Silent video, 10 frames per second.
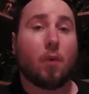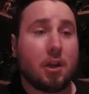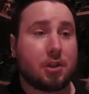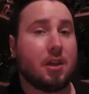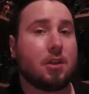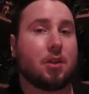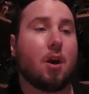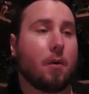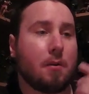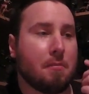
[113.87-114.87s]
Rich
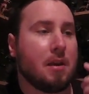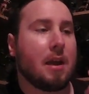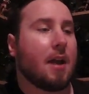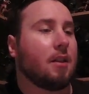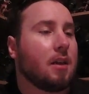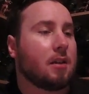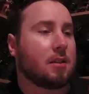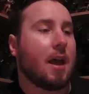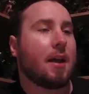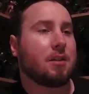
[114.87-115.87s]
Iso and me had the
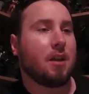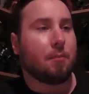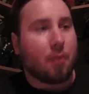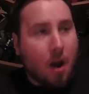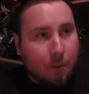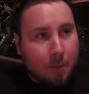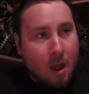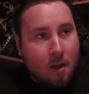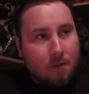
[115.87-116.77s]
exact same problem.